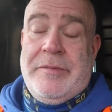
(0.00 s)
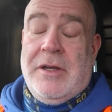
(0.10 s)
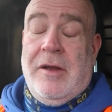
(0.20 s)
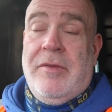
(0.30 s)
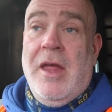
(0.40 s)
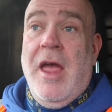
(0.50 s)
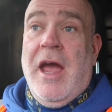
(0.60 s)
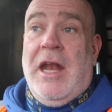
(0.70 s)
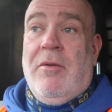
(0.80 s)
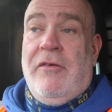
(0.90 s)
So
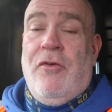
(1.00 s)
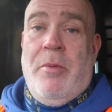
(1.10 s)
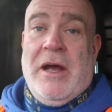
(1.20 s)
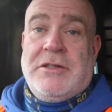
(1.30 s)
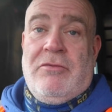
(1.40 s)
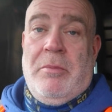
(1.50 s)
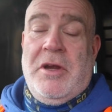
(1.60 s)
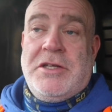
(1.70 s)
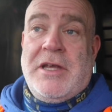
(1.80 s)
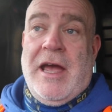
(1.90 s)
anyway, four bags of rubbish,